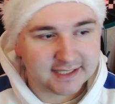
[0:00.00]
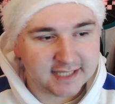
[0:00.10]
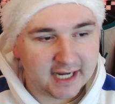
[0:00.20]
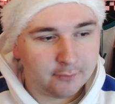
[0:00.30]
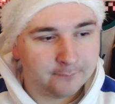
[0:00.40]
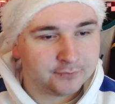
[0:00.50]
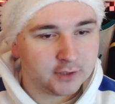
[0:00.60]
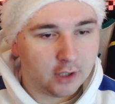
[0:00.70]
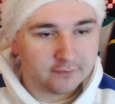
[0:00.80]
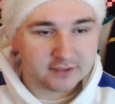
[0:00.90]
Now,
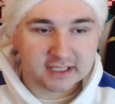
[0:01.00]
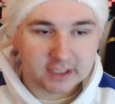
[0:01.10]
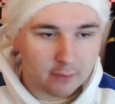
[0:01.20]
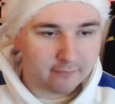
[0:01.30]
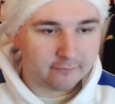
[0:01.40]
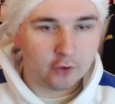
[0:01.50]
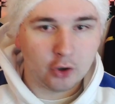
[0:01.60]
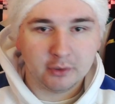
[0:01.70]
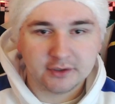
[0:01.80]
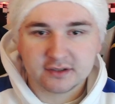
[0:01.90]
obviously going
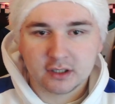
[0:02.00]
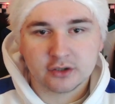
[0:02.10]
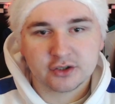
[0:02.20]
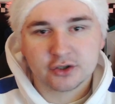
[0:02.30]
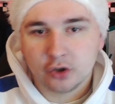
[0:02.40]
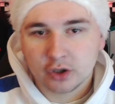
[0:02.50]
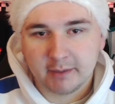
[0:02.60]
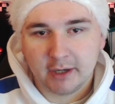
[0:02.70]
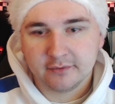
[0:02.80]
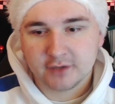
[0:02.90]
forward, there's a lot to talk
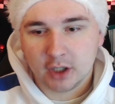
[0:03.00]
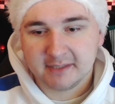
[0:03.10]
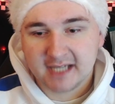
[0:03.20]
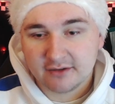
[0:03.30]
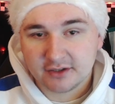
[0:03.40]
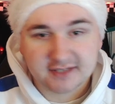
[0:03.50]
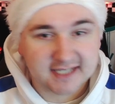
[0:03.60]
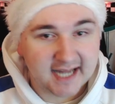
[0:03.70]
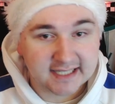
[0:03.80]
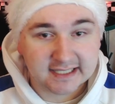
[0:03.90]
about with Derby County, obviously
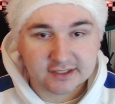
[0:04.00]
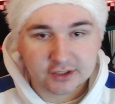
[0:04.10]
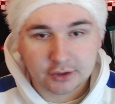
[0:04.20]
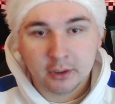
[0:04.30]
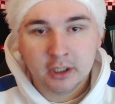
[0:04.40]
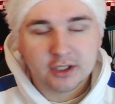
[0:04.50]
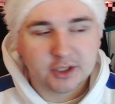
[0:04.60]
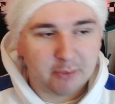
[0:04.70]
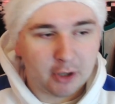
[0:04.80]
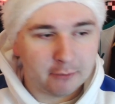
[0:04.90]
heading into the
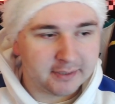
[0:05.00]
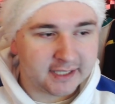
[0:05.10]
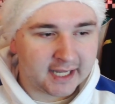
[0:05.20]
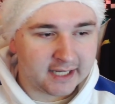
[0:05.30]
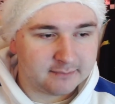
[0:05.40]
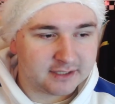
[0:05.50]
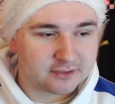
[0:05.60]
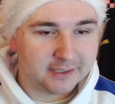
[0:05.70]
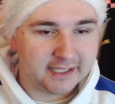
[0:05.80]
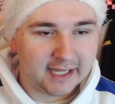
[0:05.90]
Pompey game this
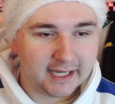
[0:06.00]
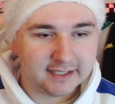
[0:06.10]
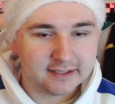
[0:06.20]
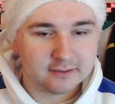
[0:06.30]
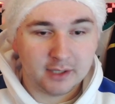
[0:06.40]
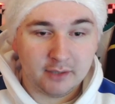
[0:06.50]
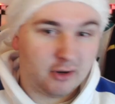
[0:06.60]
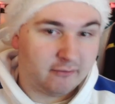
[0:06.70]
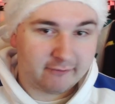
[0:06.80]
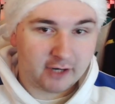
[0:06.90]
weekend, well,
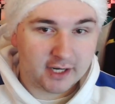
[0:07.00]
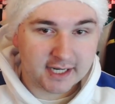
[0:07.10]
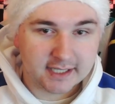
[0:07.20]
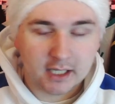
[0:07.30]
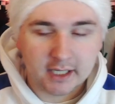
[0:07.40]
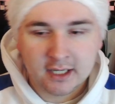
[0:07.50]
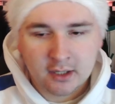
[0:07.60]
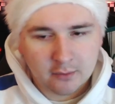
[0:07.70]
on Friday night.